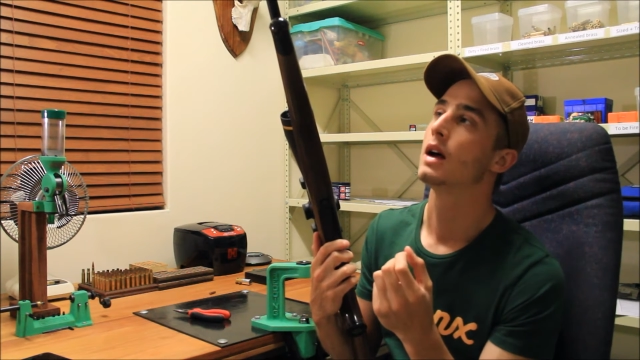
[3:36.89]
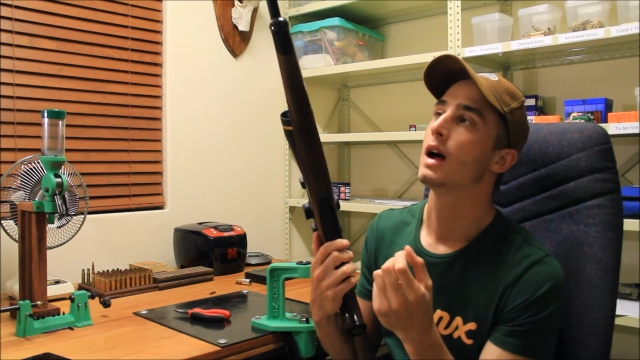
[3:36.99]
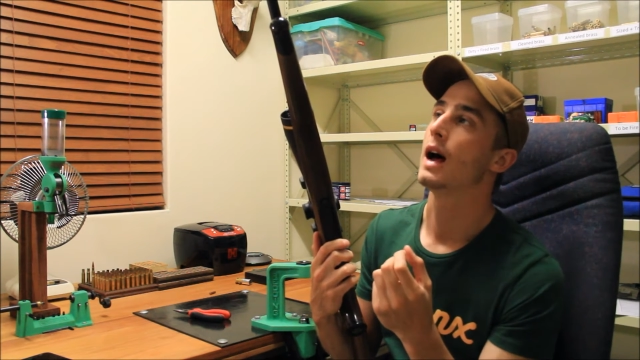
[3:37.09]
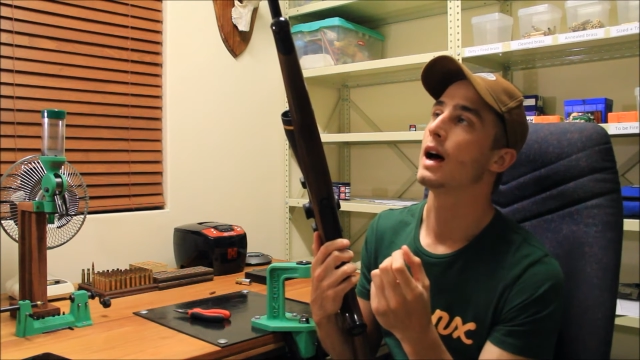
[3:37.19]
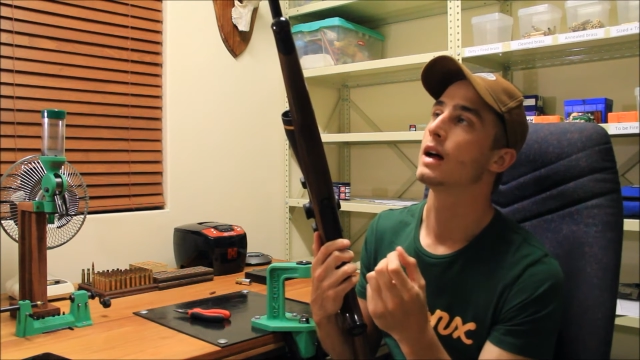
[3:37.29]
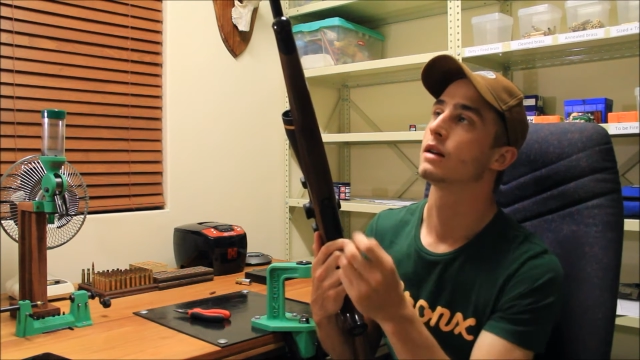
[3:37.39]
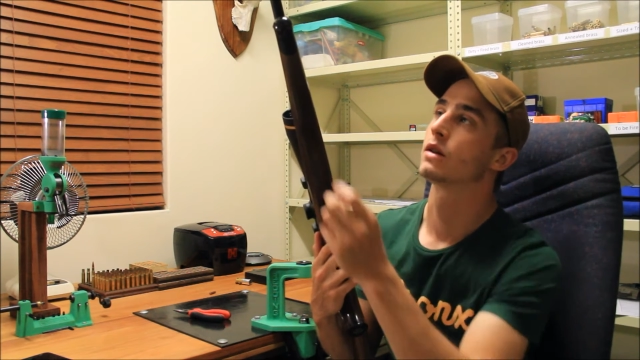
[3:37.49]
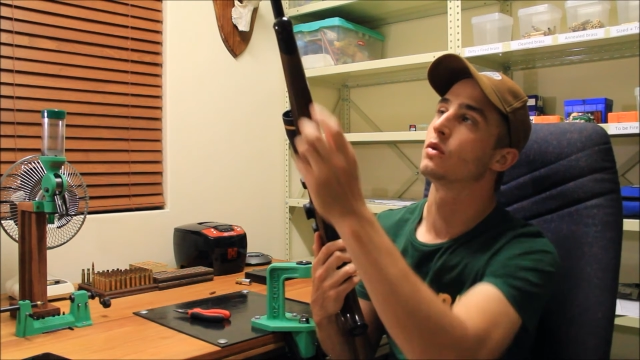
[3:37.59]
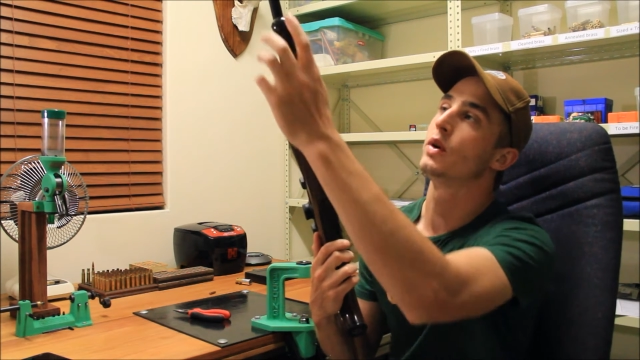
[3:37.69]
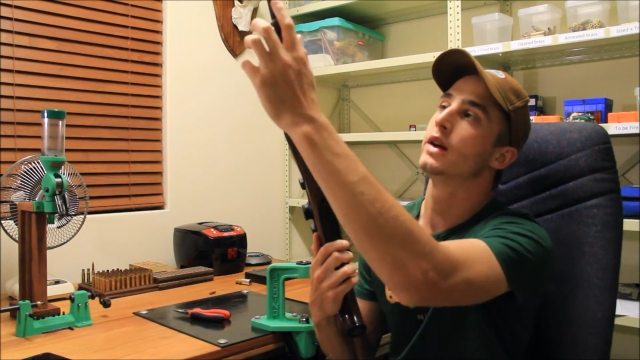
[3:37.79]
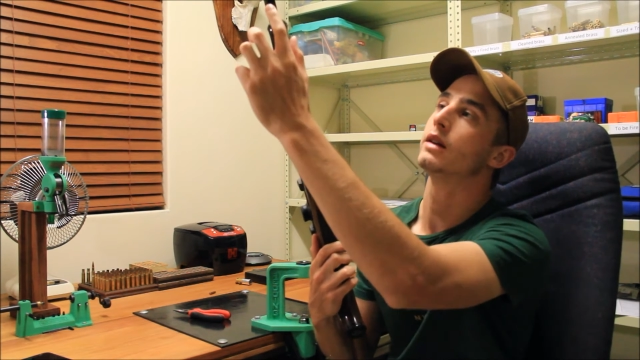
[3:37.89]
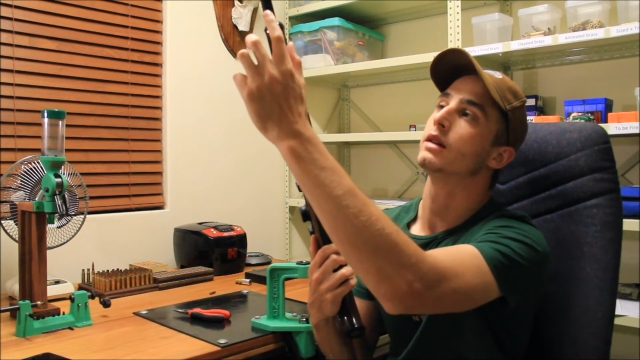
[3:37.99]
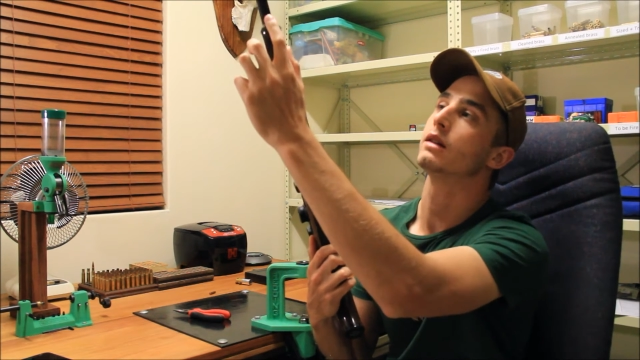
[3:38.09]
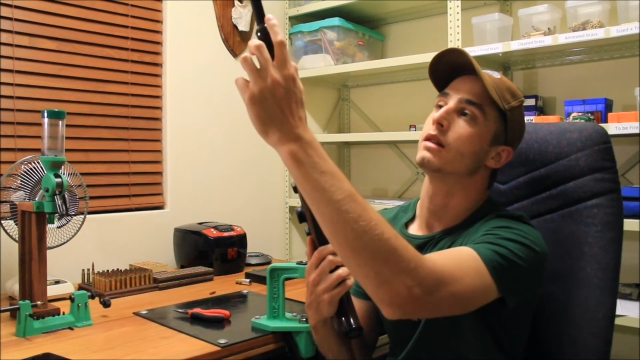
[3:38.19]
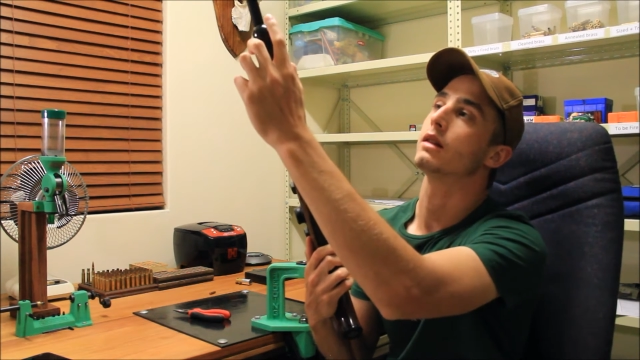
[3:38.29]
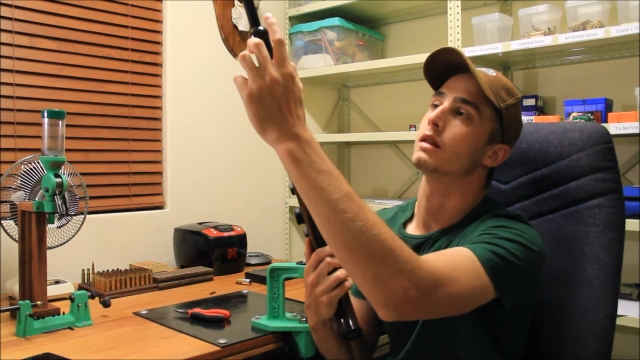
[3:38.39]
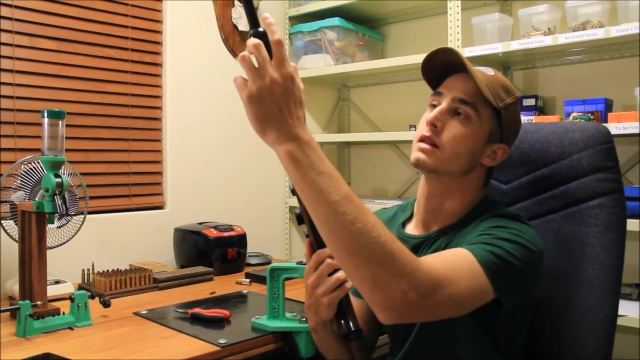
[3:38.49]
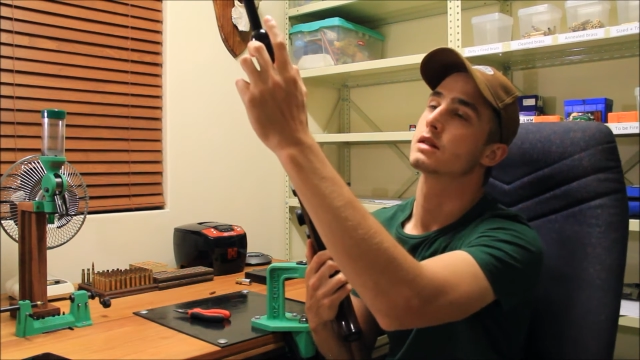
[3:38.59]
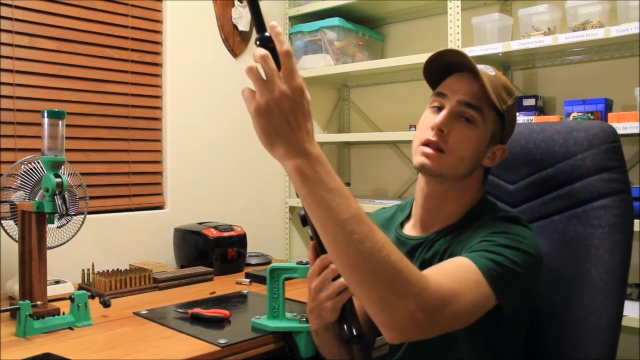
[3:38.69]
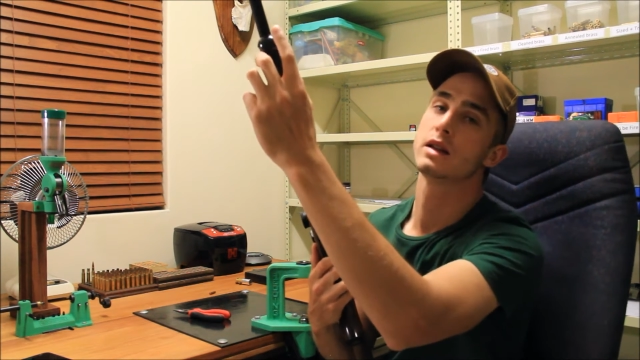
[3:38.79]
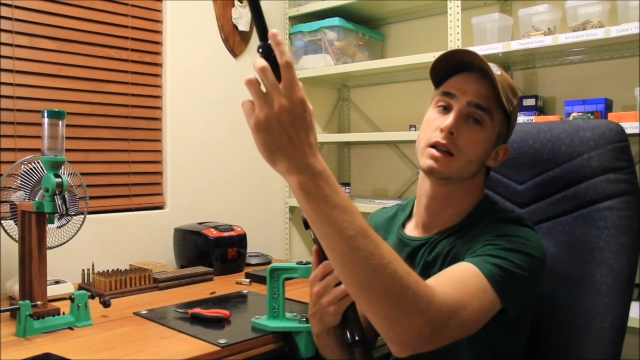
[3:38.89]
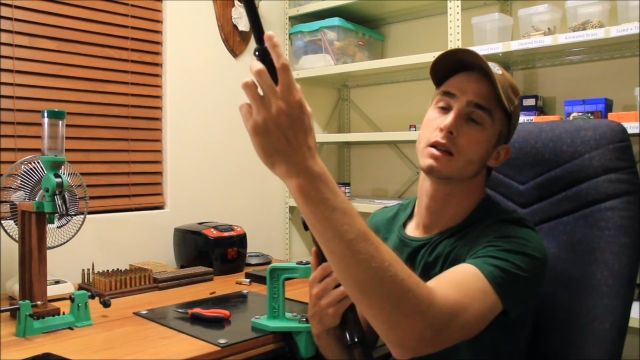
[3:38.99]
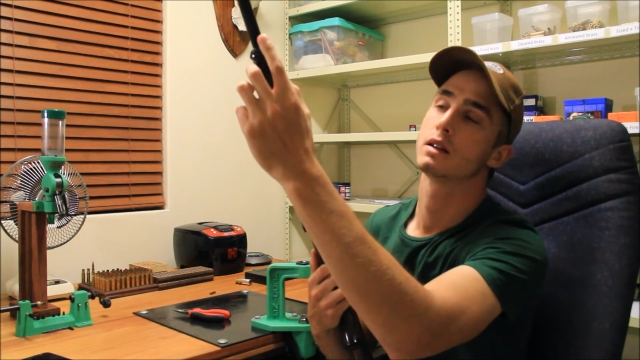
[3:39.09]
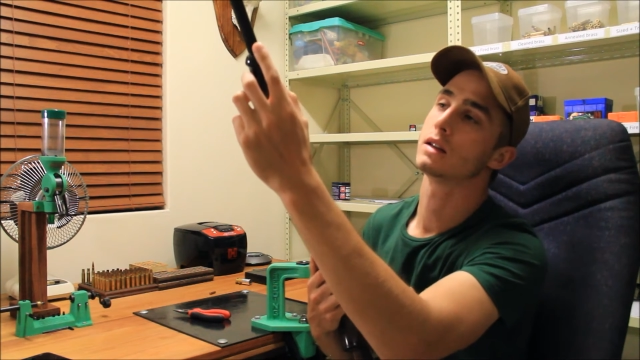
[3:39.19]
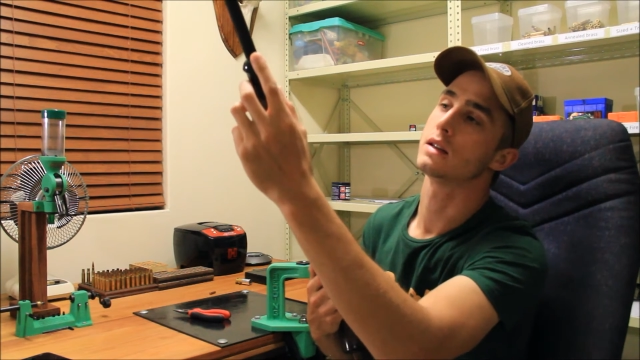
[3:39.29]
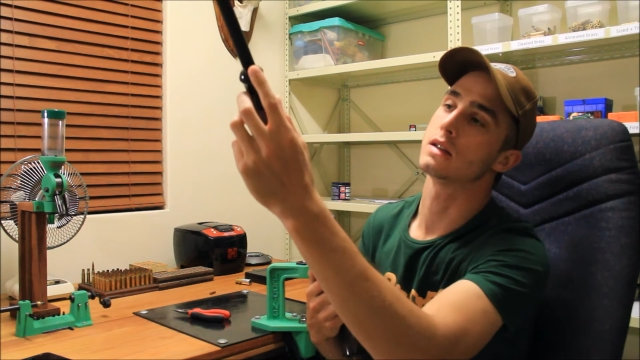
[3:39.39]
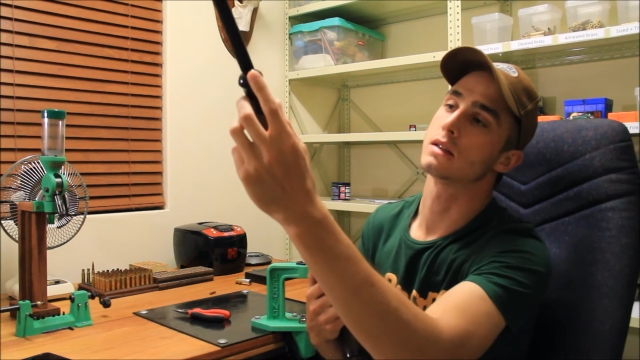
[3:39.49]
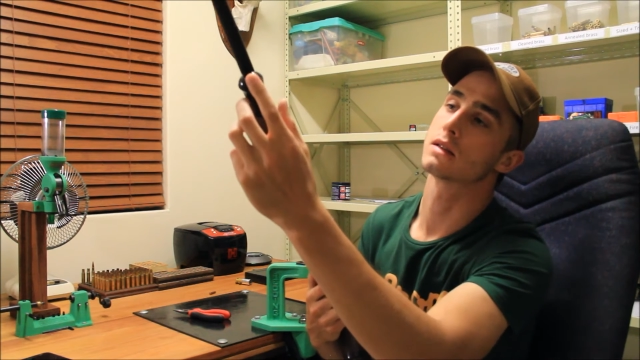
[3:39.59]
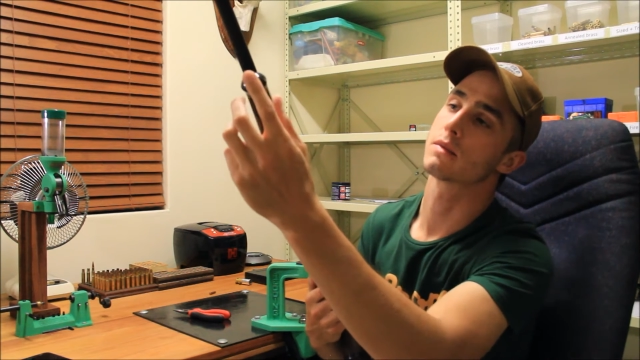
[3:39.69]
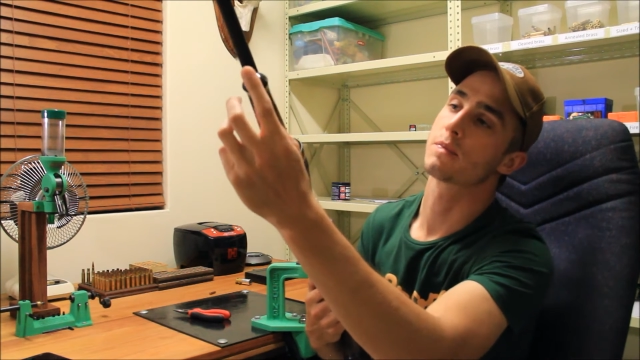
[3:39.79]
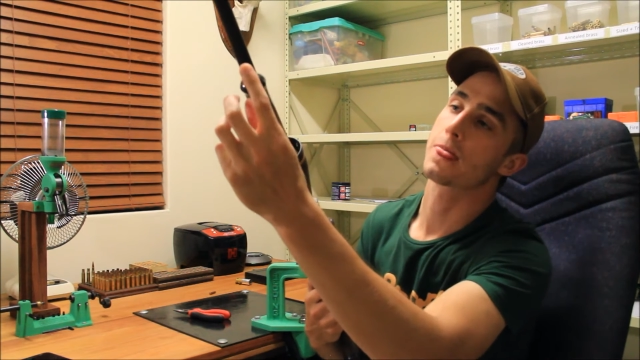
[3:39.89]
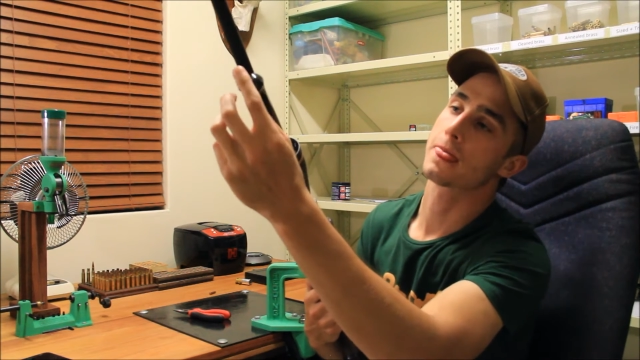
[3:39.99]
and when the sling is